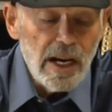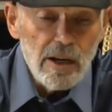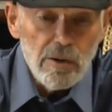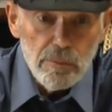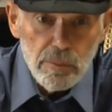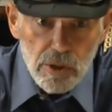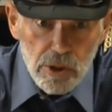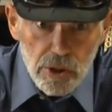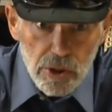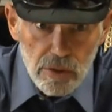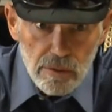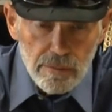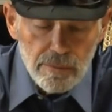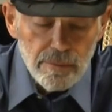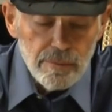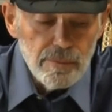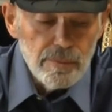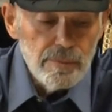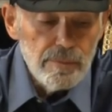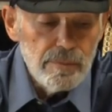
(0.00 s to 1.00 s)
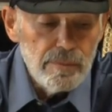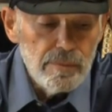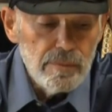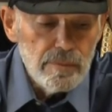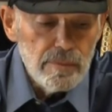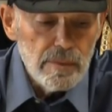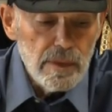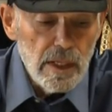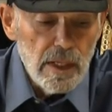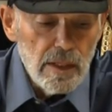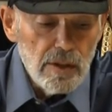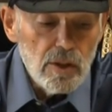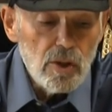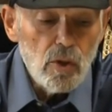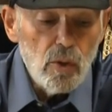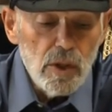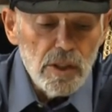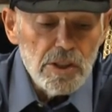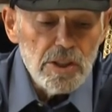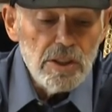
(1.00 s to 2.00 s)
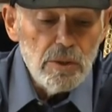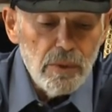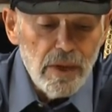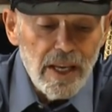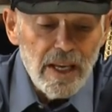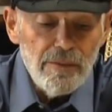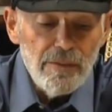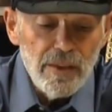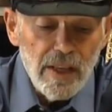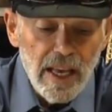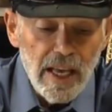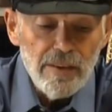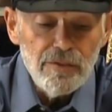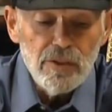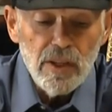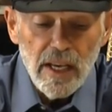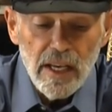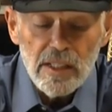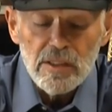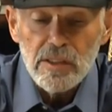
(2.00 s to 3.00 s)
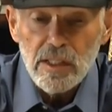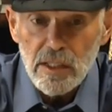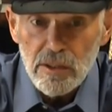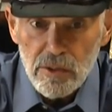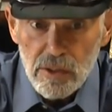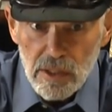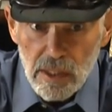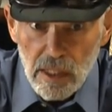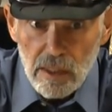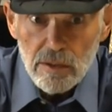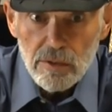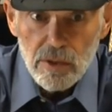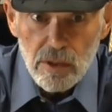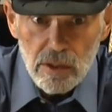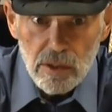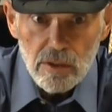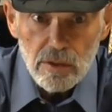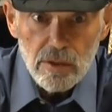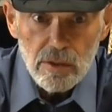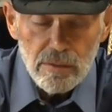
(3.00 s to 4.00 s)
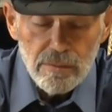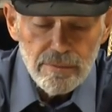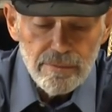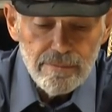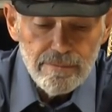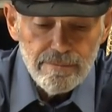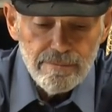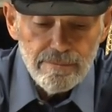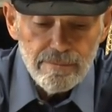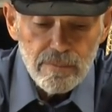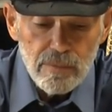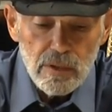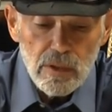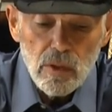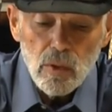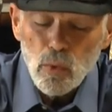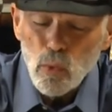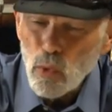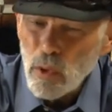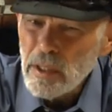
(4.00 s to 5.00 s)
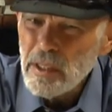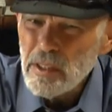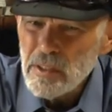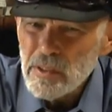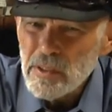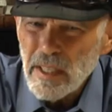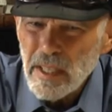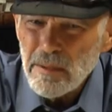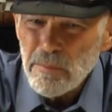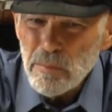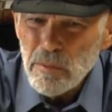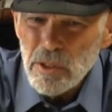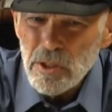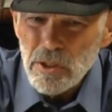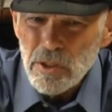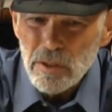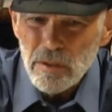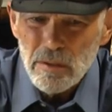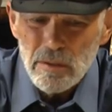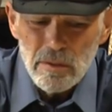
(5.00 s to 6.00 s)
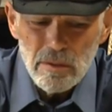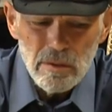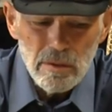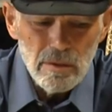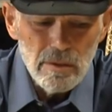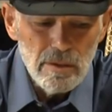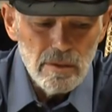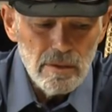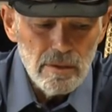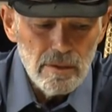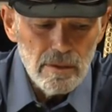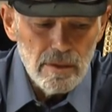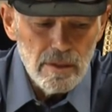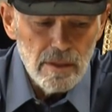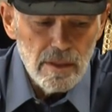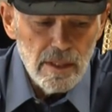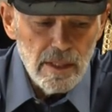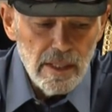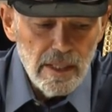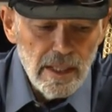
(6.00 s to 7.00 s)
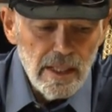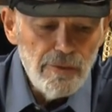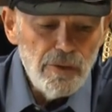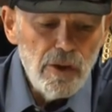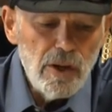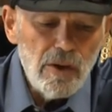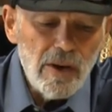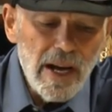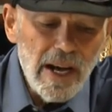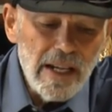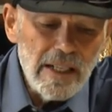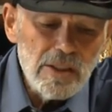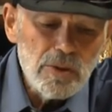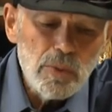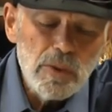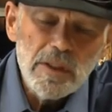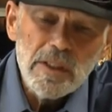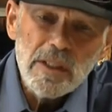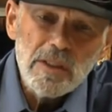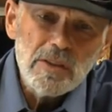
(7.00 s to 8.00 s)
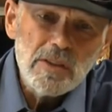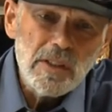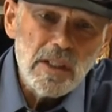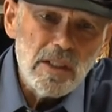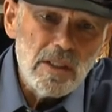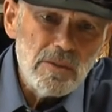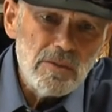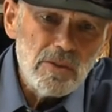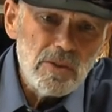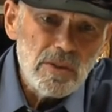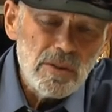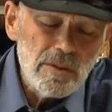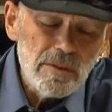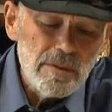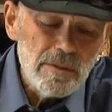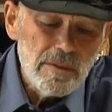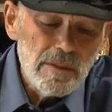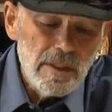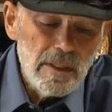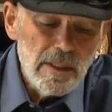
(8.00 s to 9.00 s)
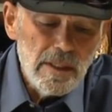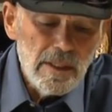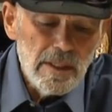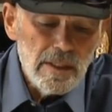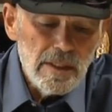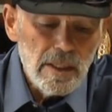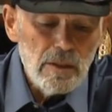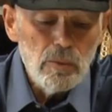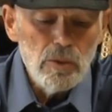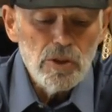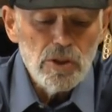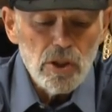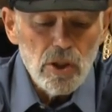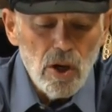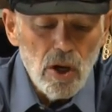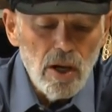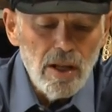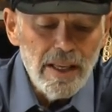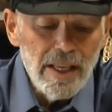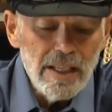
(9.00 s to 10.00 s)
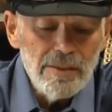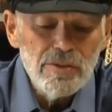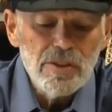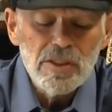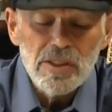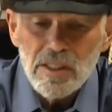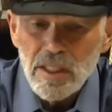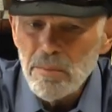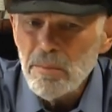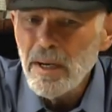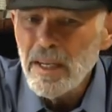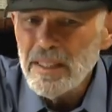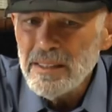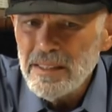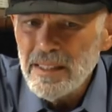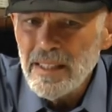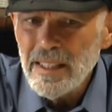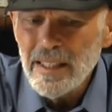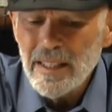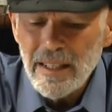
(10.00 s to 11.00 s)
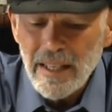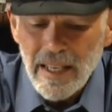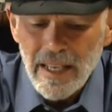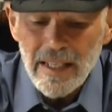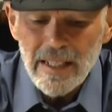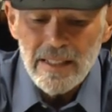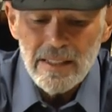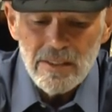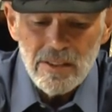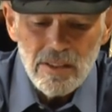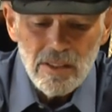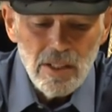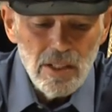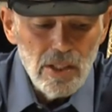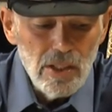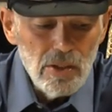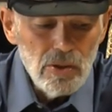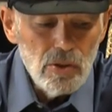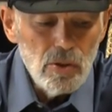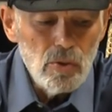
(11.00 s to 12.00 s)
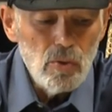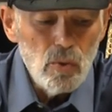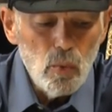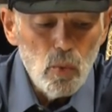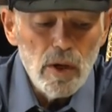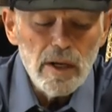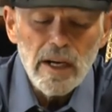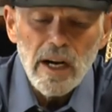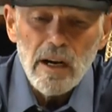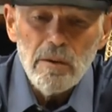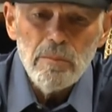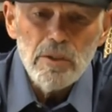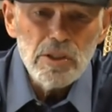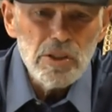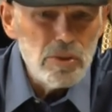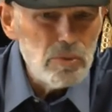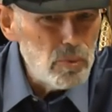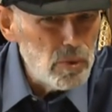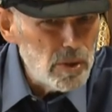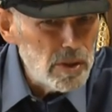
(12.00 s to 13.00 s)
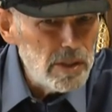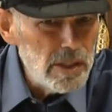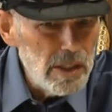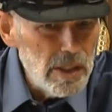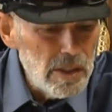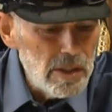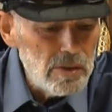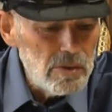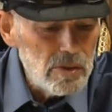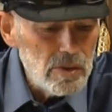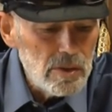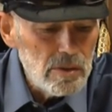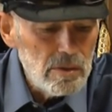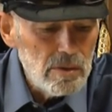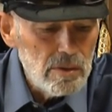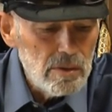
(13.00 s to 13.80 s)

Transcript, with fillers: our mission the question that we have to, have to ask ourselves is what is that mission? If we are honest with ourselves, then we should all have some idea as to what our mission really is